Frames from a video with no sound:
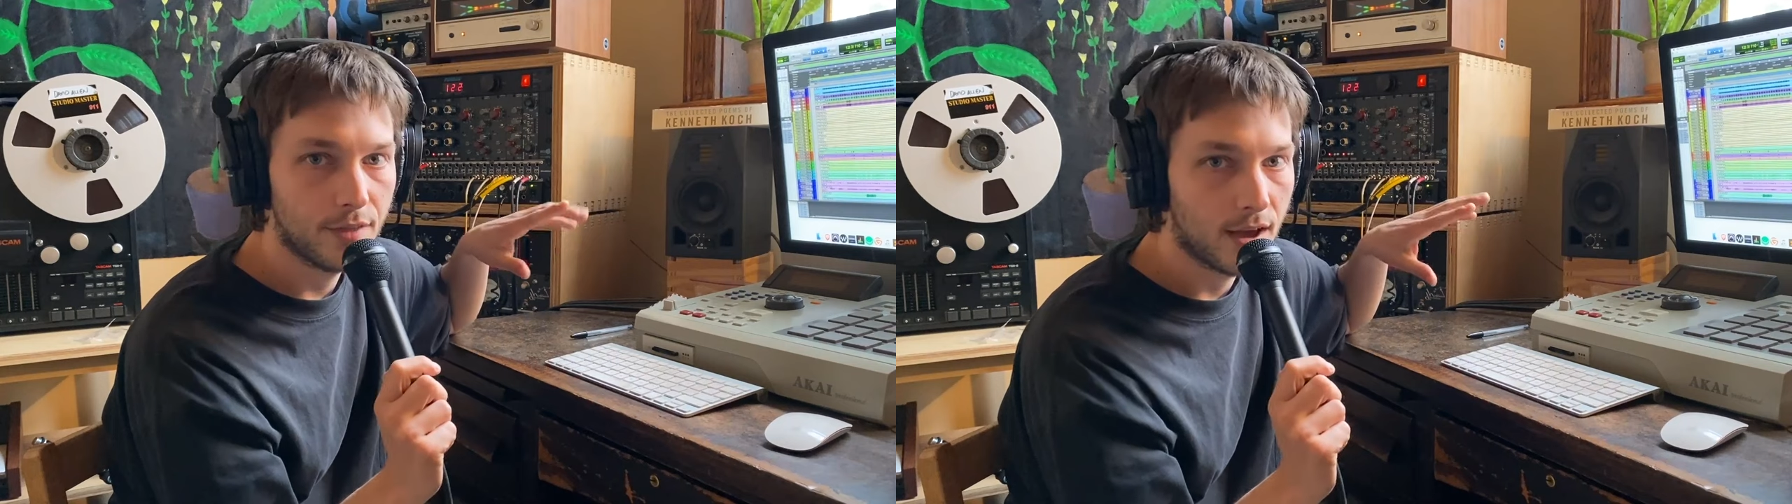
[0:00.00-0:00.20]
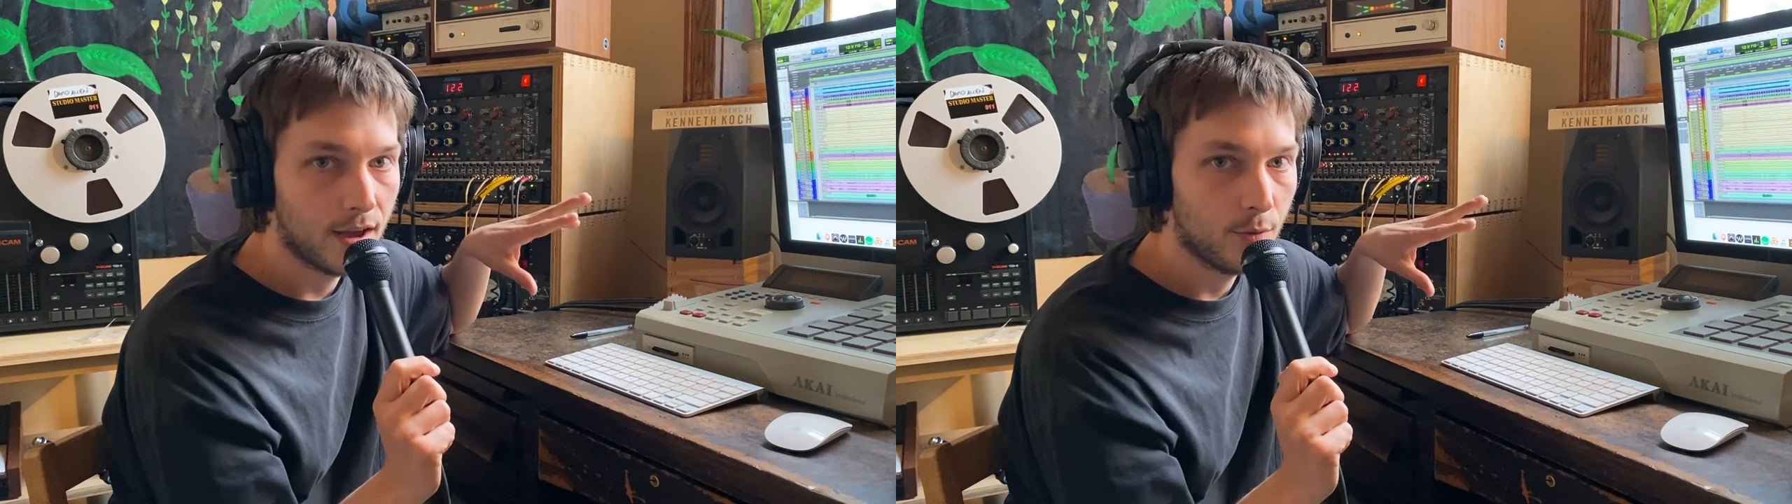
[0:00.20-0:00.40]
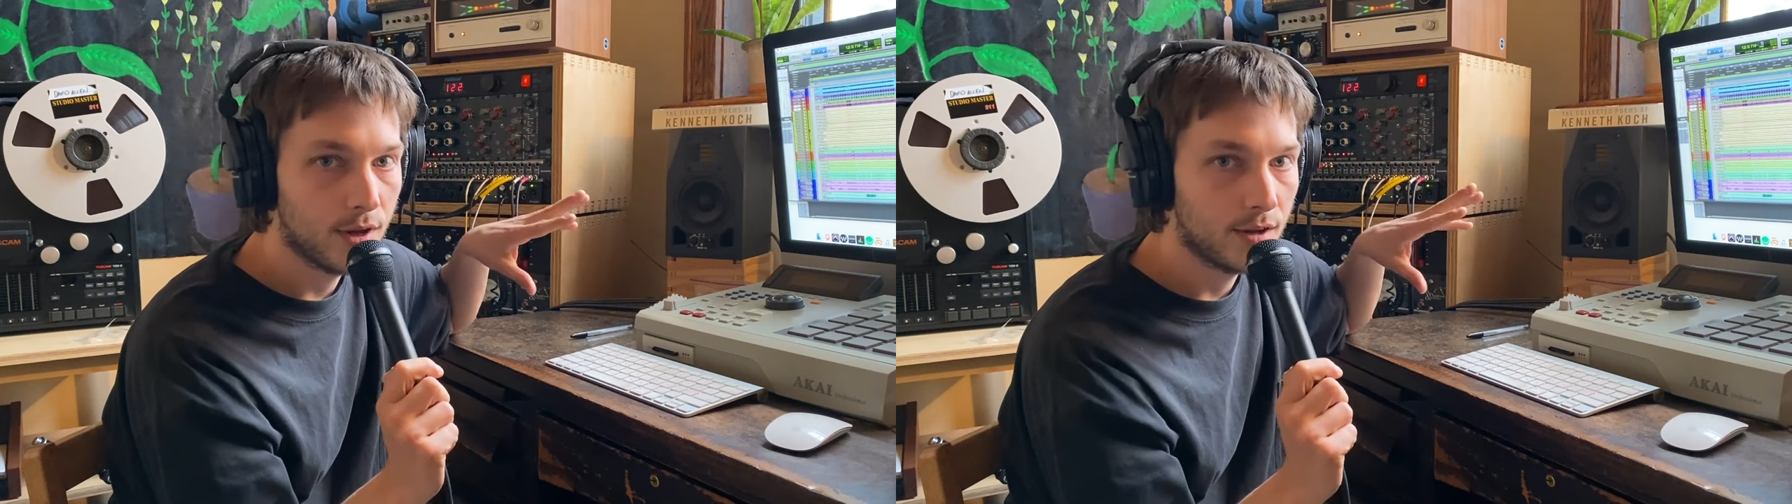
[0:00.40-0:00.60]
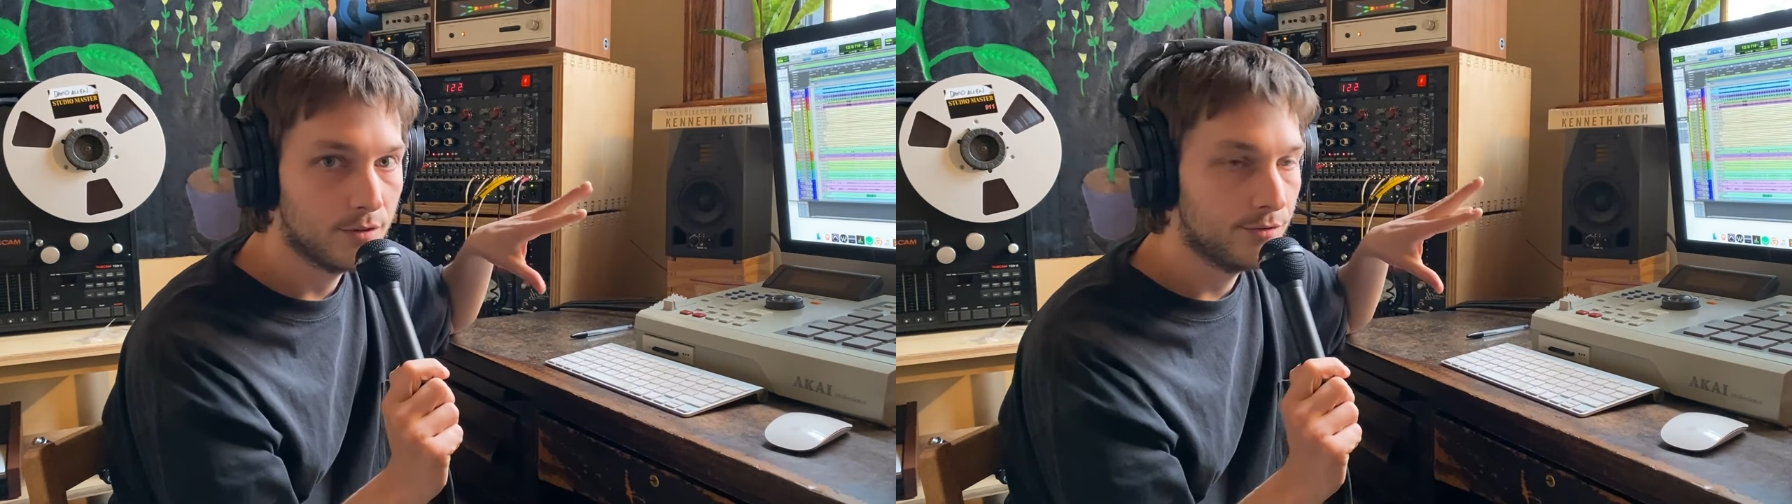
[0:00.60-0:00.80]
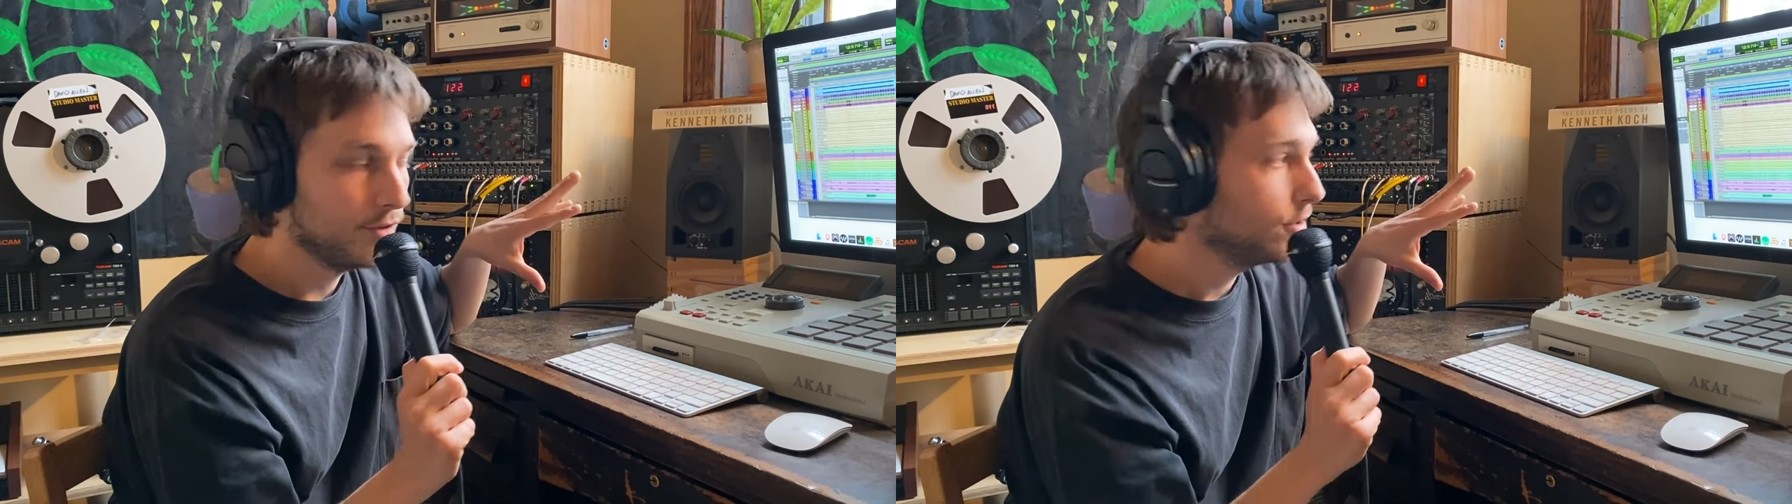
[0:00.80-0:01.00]
the highway
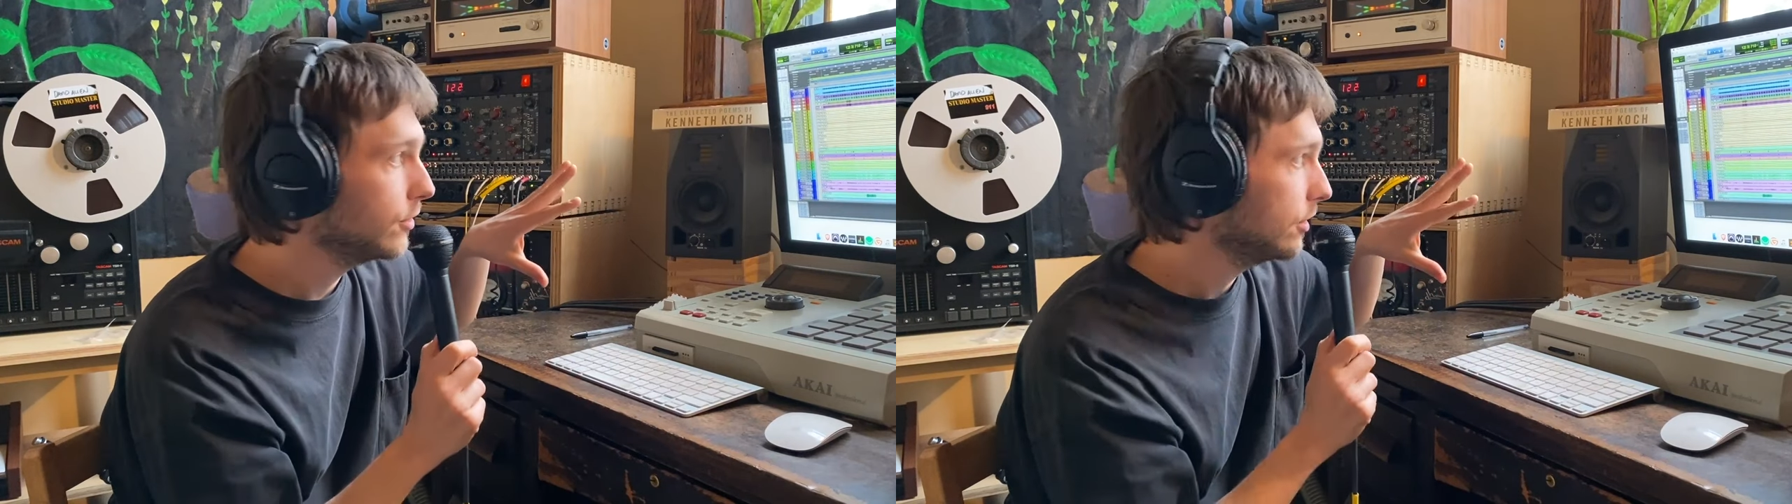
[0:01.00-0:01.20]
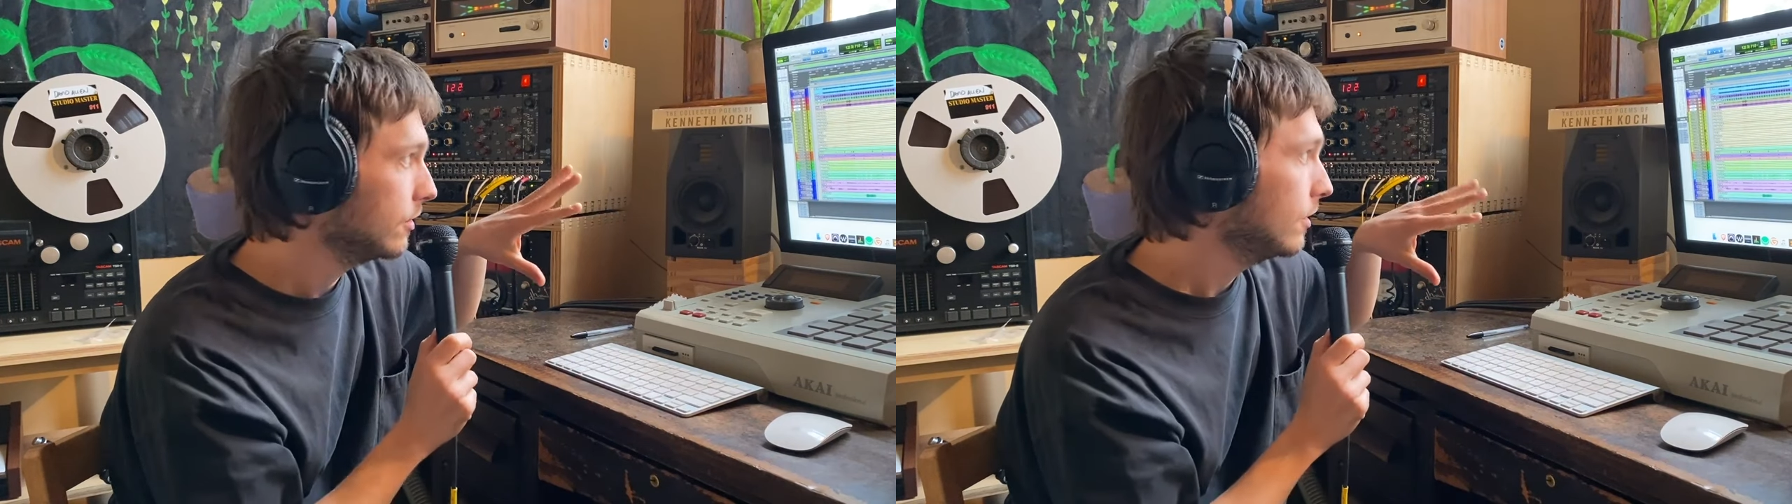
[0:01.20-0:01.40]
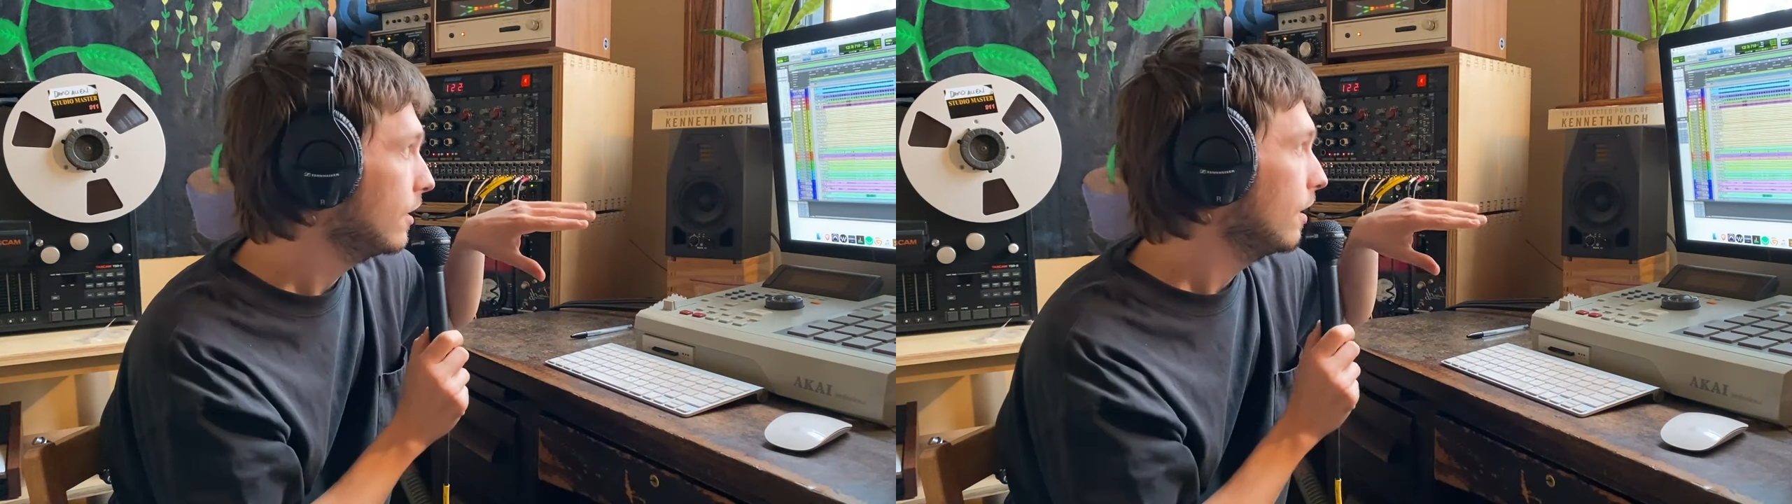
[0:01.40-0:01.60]
kind of feeling,